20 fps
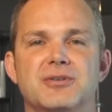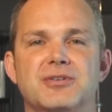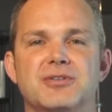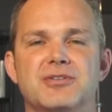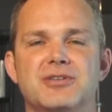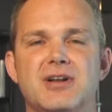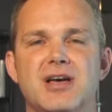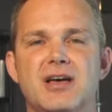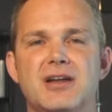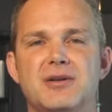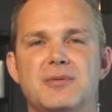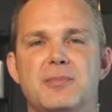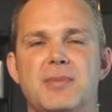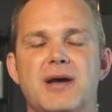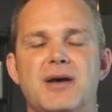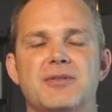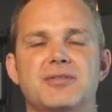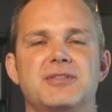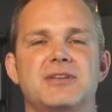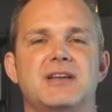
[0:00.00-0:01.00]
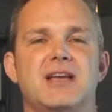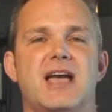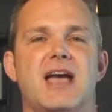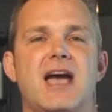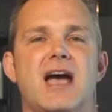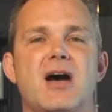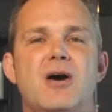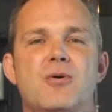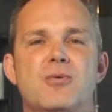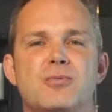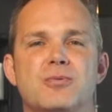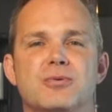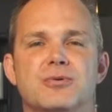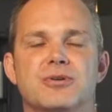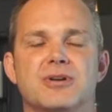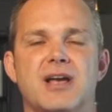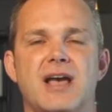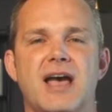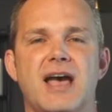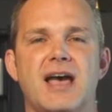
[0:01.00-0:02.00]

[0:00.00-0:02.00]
It's not about the outward